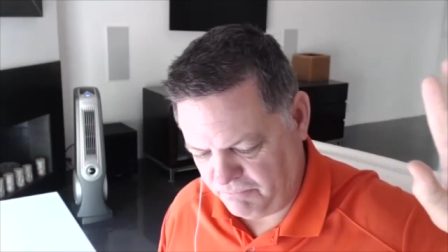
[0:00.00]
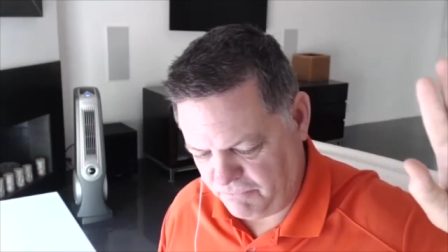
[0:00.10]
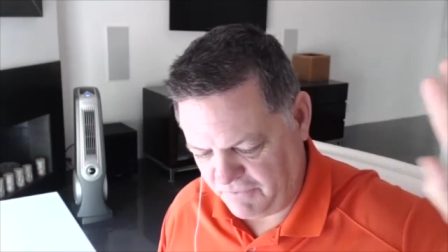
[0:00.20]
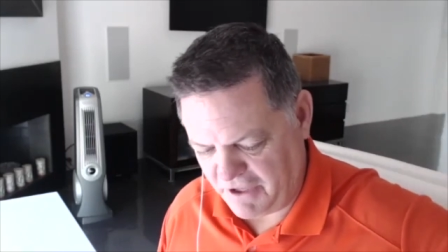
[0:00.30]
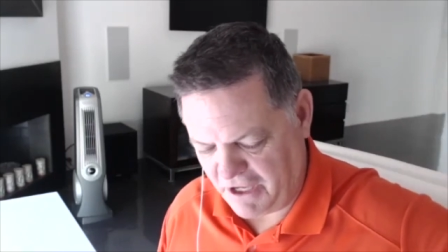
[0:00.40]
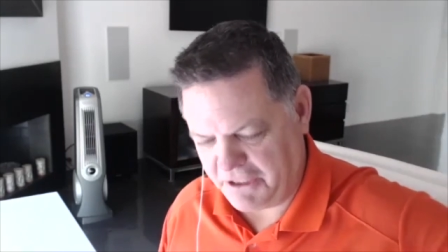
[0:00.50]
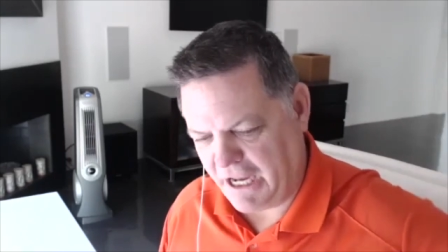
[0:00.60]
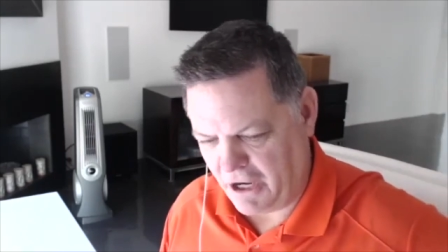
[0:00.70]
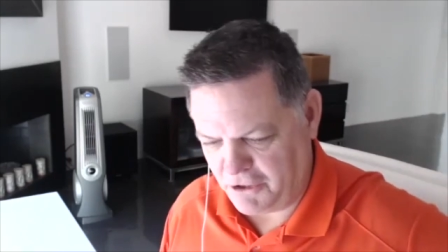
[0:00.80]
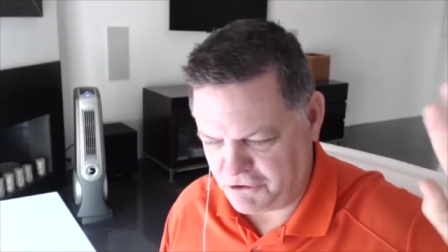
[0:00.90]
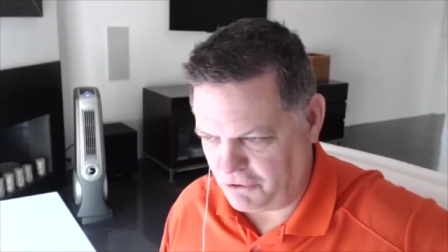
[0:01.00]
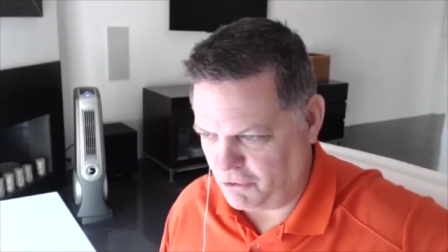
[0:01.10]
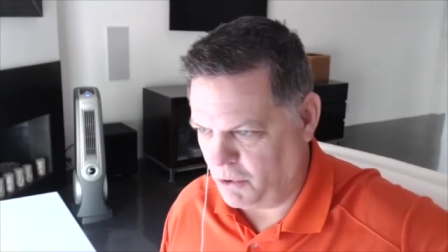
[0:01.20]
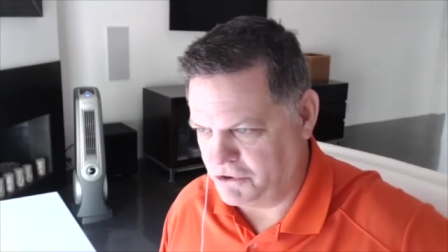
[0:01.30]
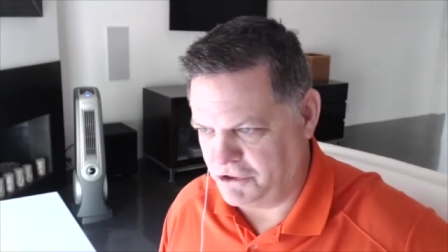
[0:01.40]
you've got cows and
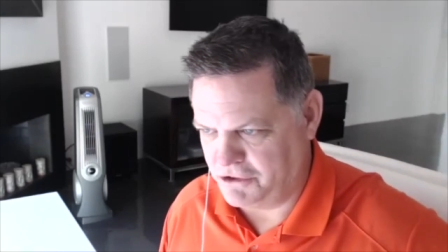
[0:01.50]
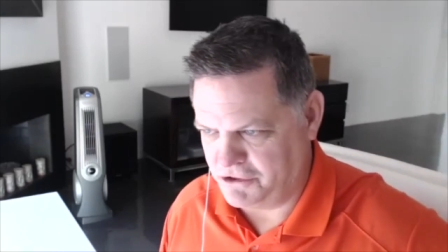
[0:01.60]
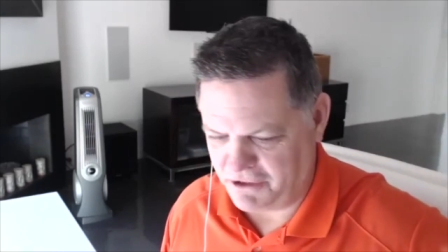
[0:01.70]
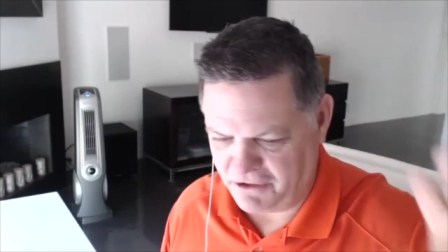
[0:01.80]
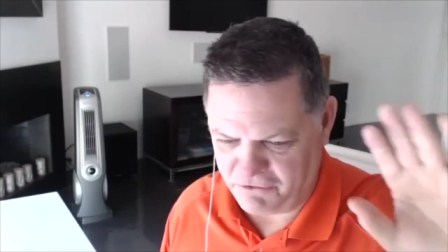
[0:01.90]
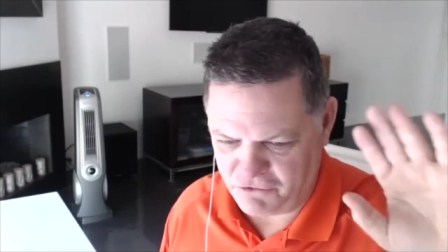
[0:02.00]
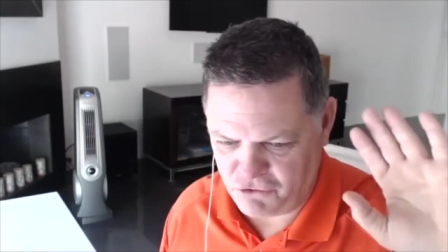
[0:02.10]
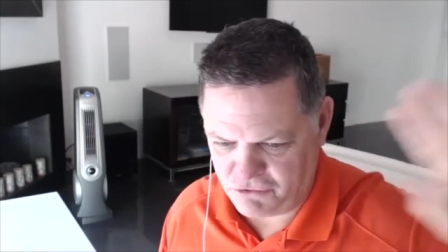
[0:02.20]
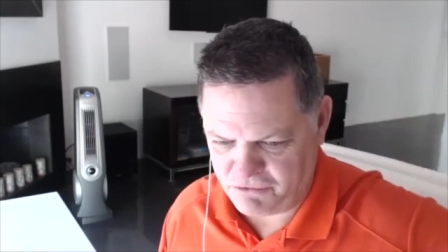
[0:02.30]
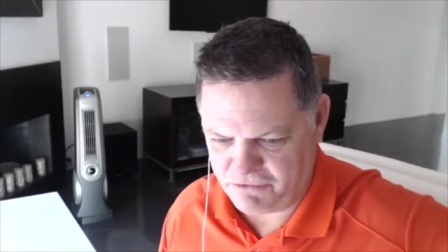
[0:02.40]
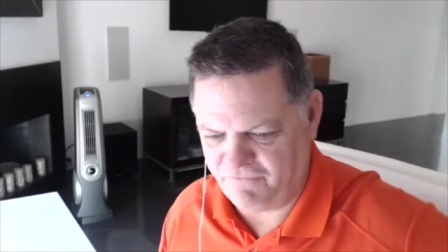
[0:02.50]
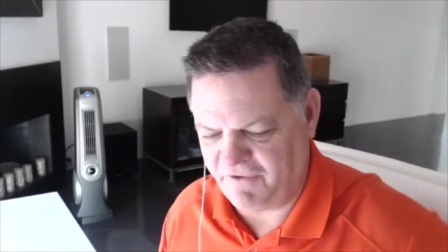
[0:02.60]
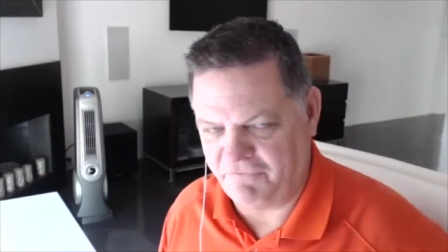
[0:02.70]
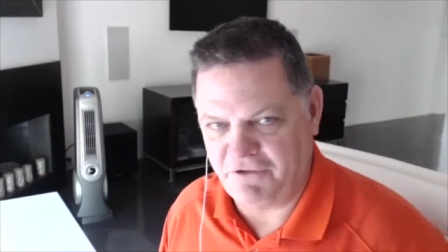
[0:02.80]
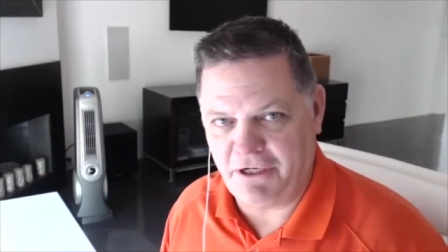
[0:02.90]
horses and
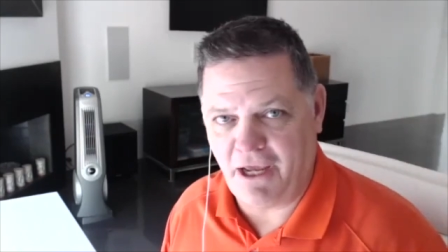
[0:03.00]
15 right.